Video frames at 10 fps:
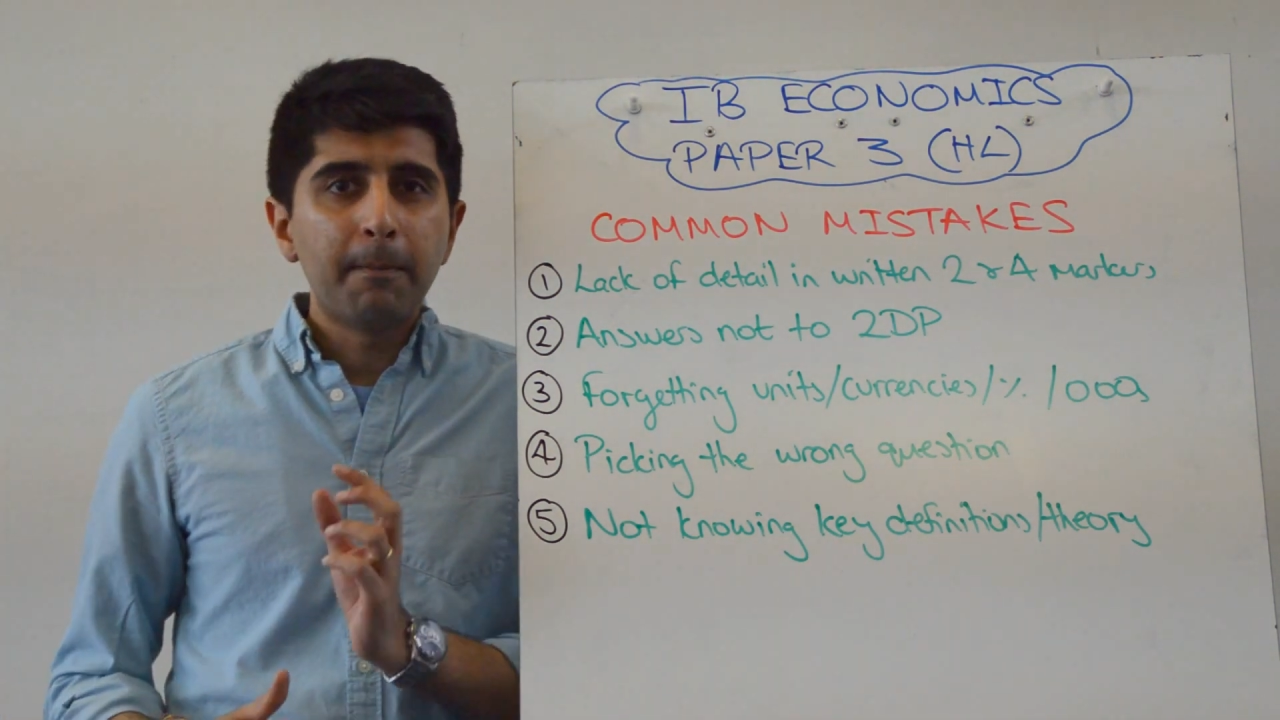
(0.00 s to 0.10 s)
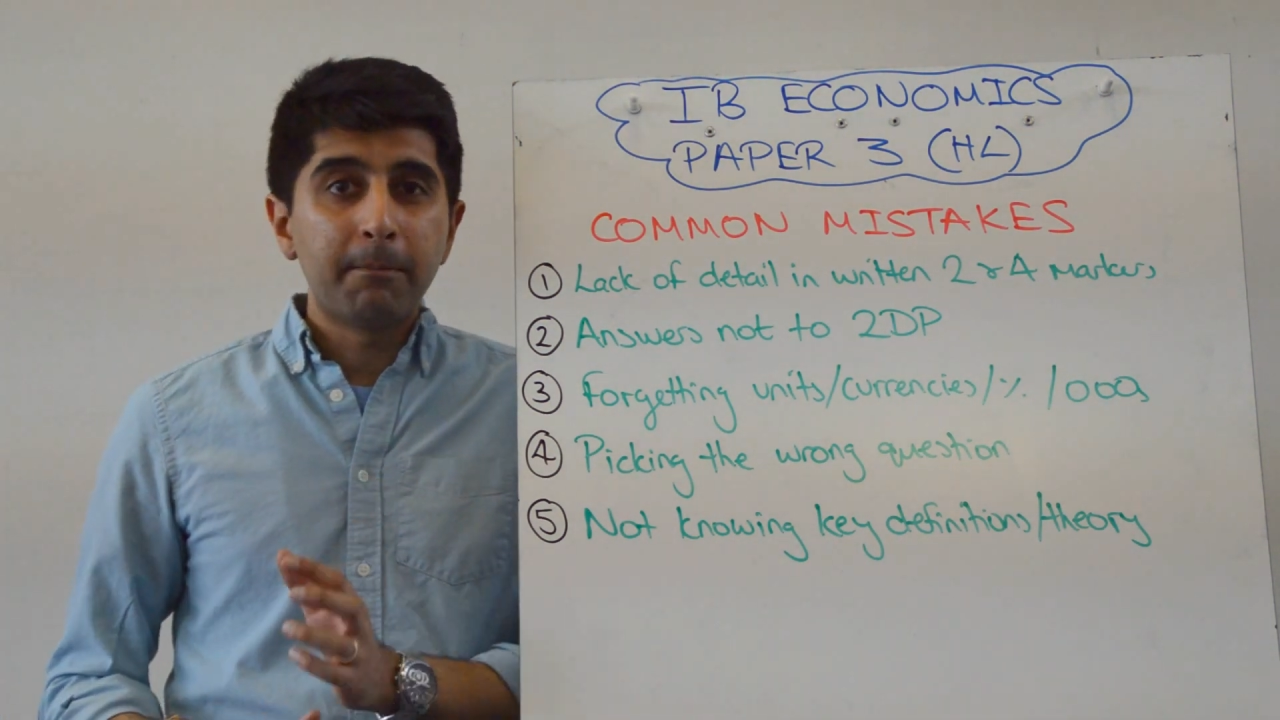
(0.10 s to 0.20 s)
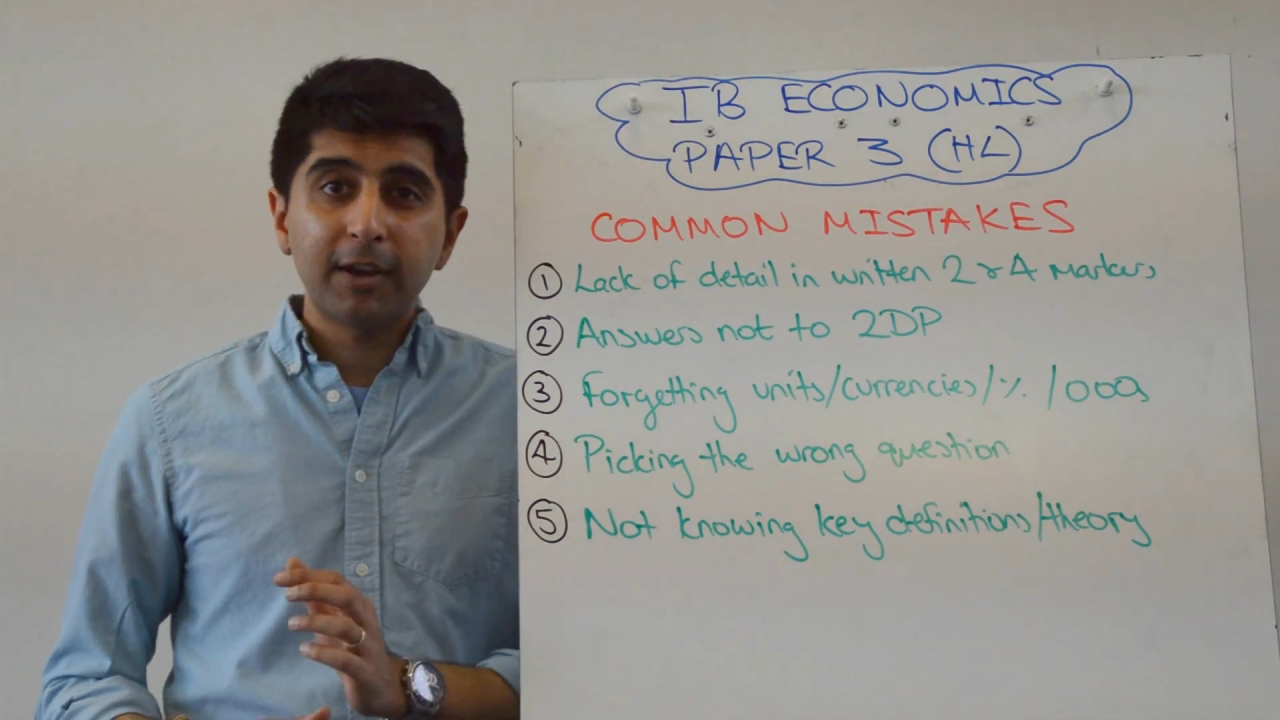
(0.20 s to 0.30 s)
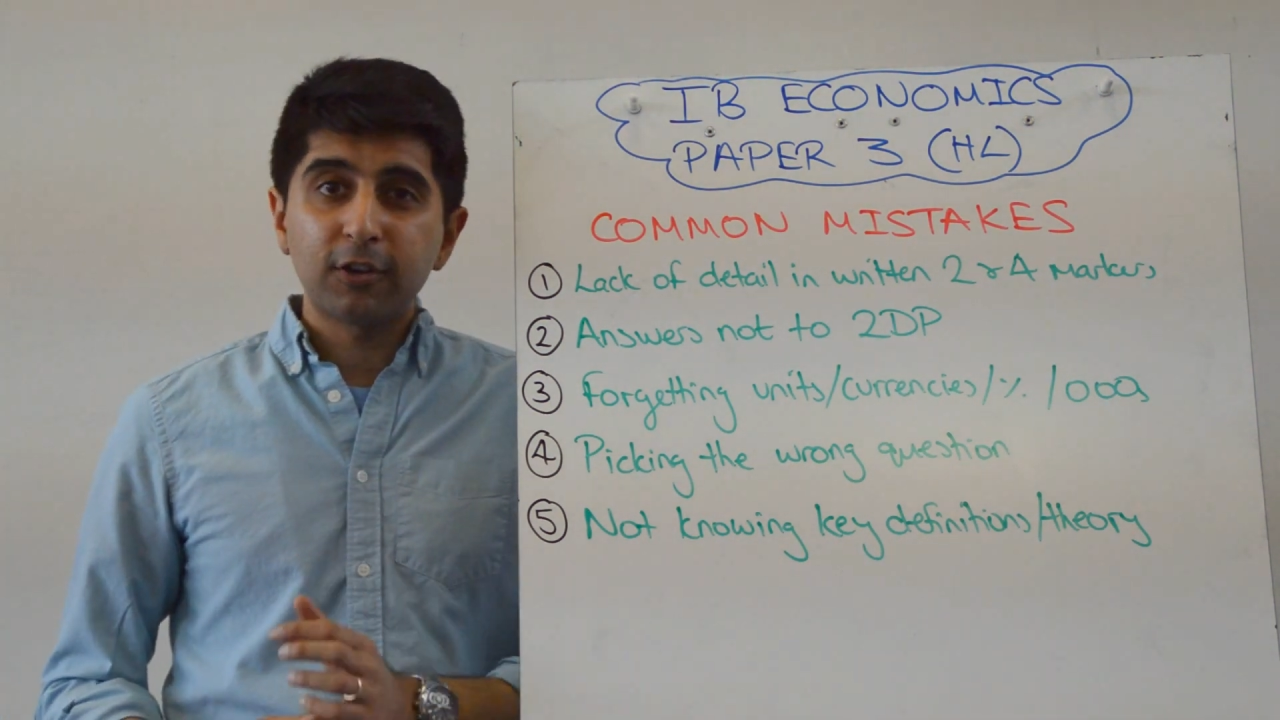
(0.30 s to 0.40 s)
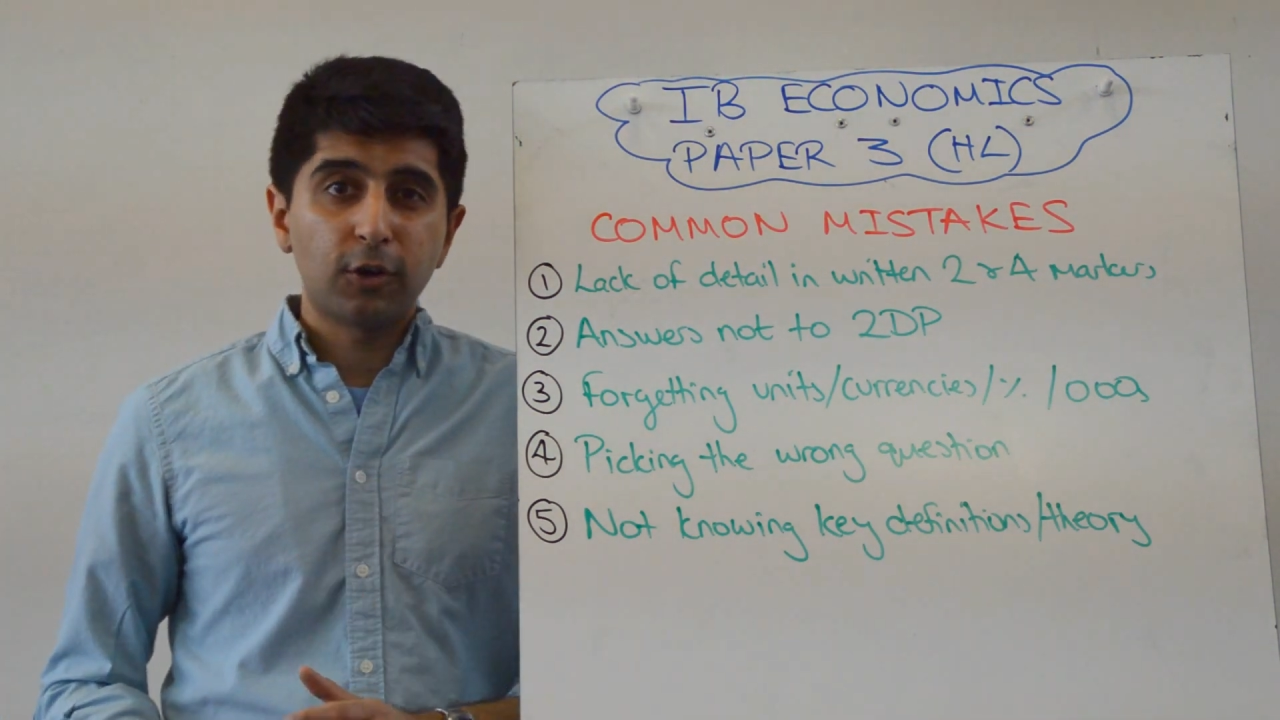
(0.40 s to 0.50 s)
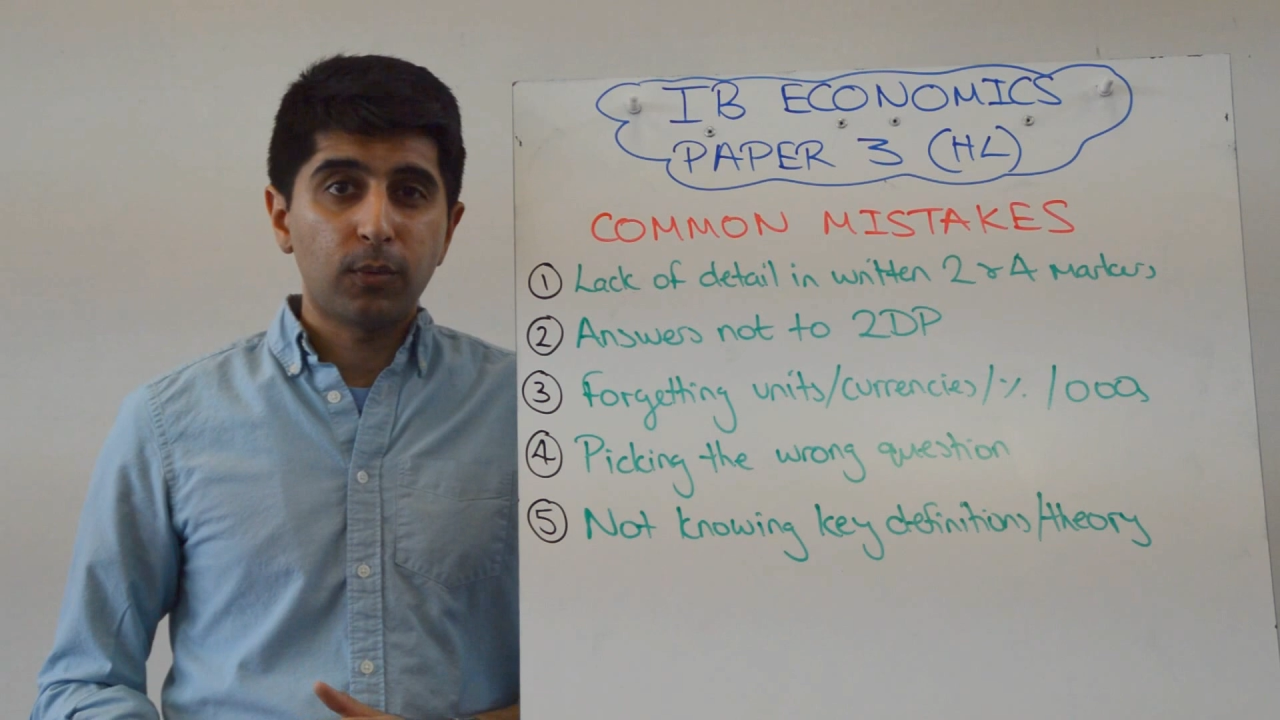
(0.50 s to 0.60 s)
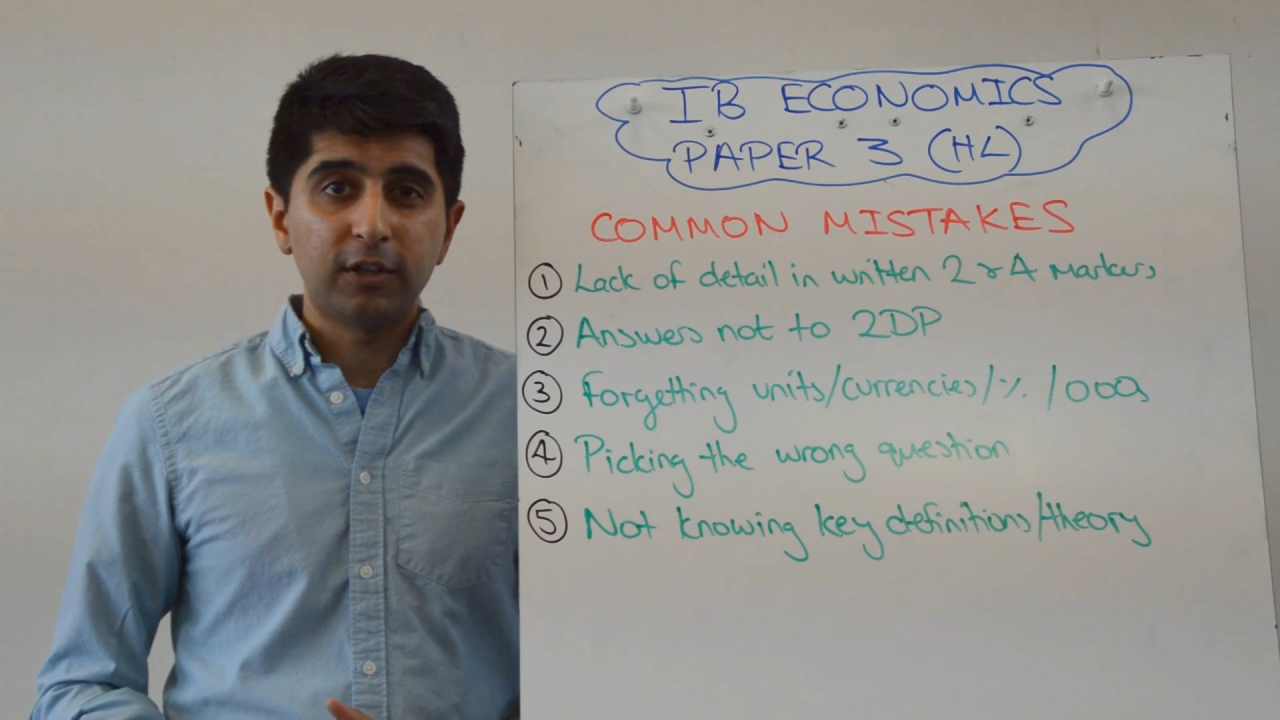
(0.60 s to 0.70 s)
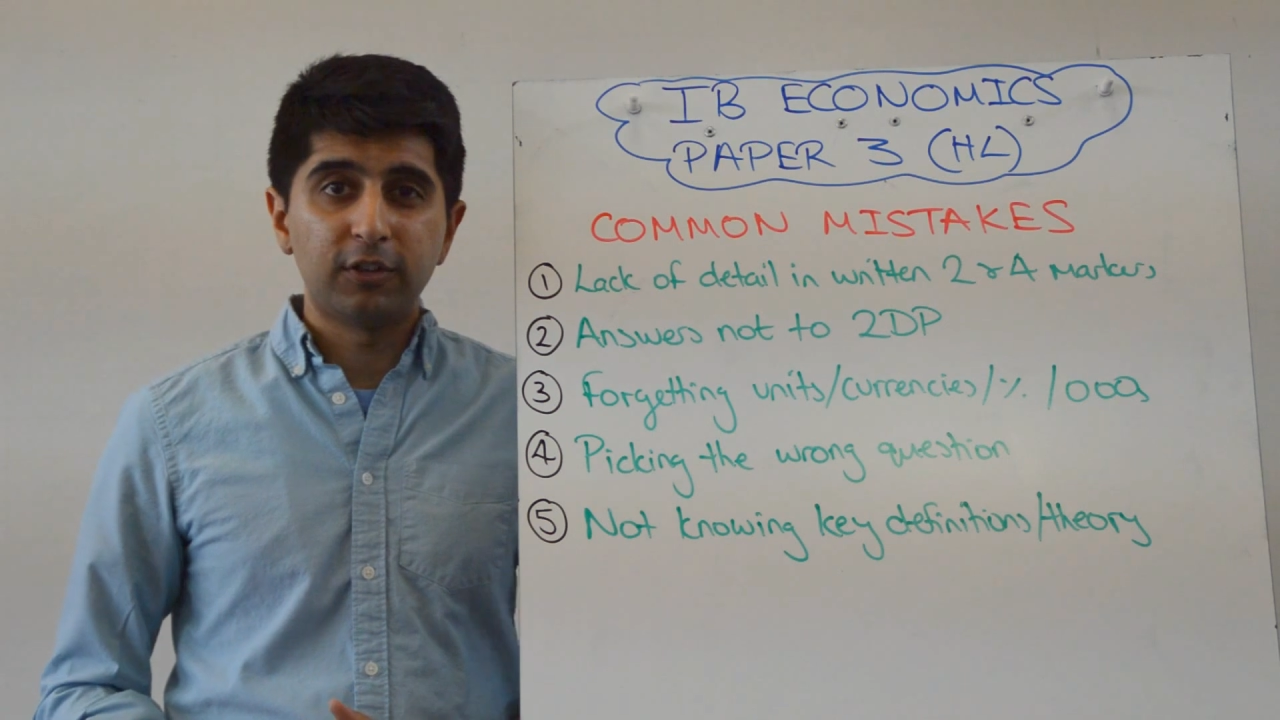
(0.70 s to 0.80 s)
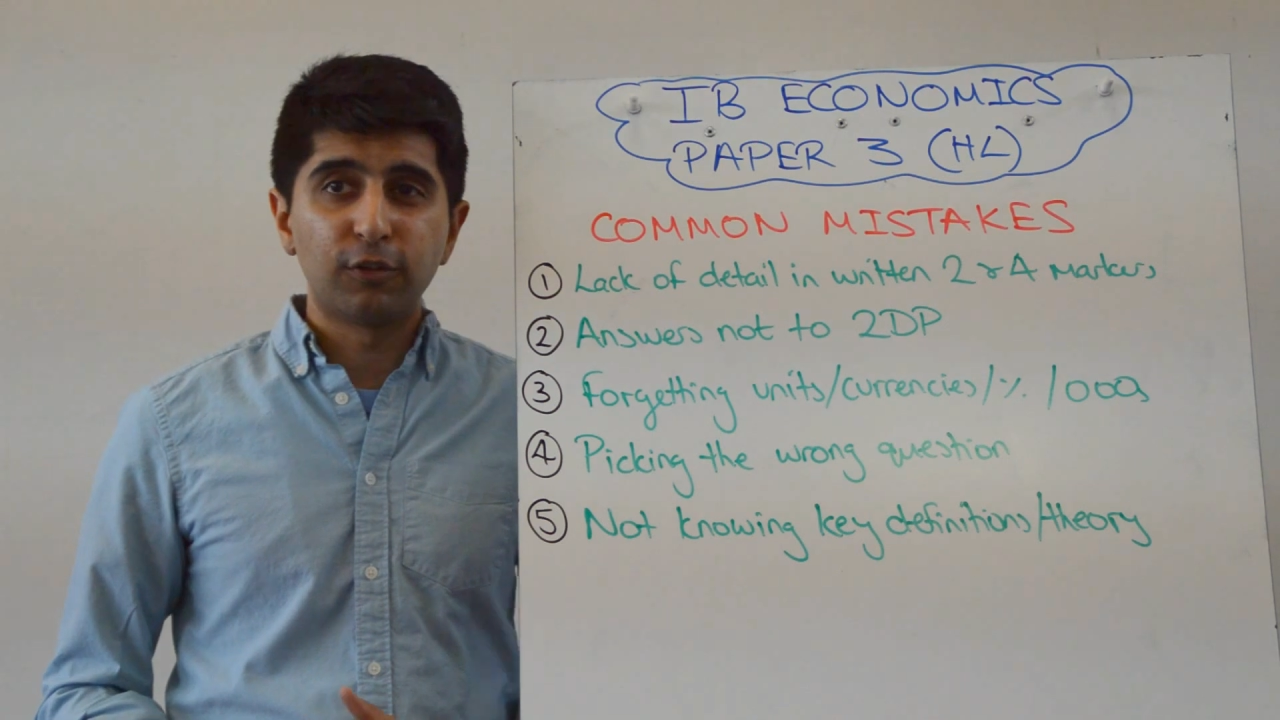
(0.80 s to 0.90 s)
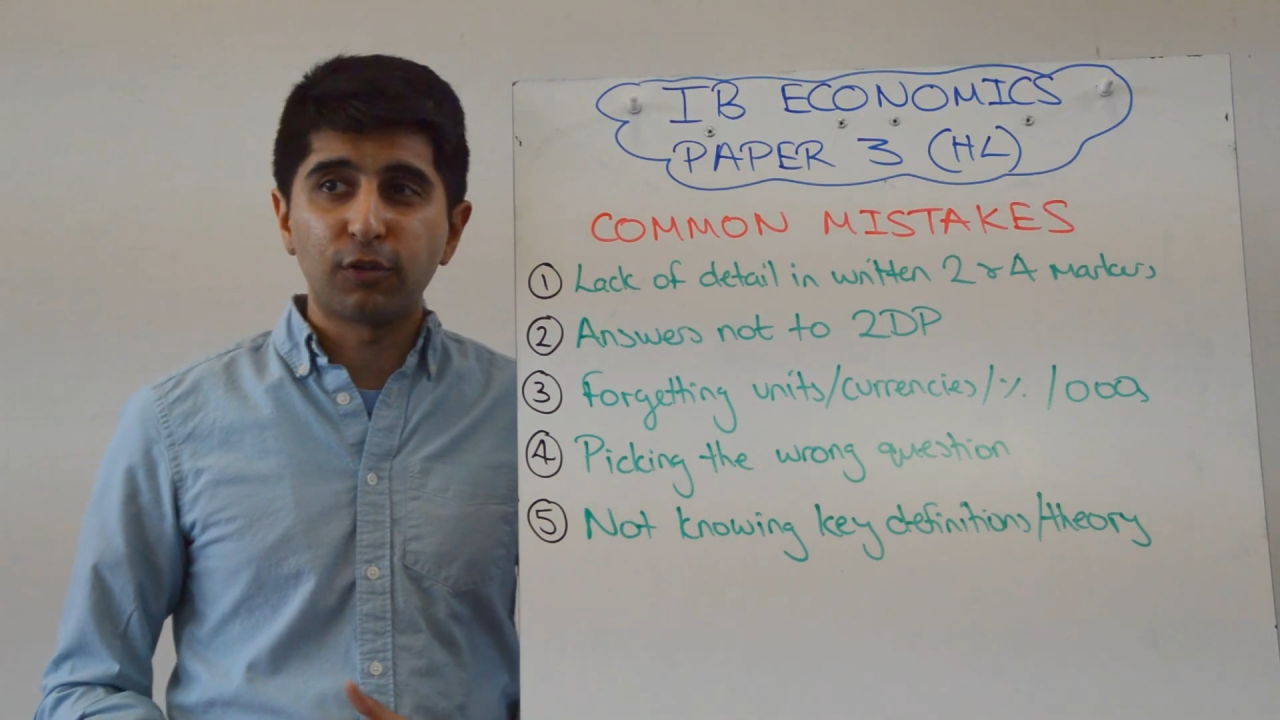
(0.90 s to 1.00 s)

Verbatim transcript: macro questions